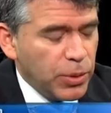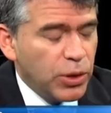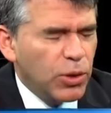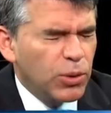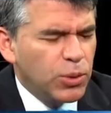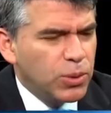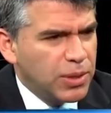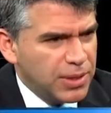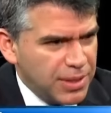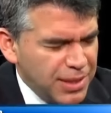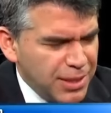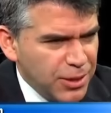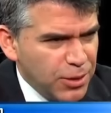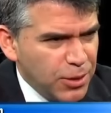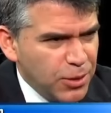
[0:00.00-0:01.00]
We go to the
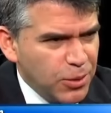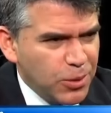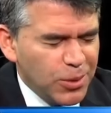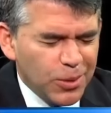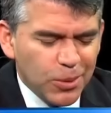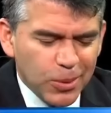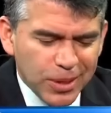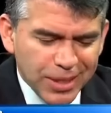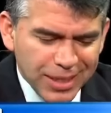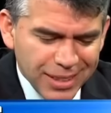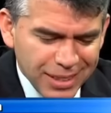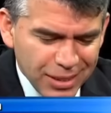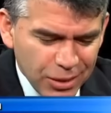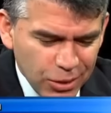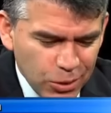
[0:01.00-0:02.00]
synagogue,
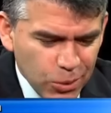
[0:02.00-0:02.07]
we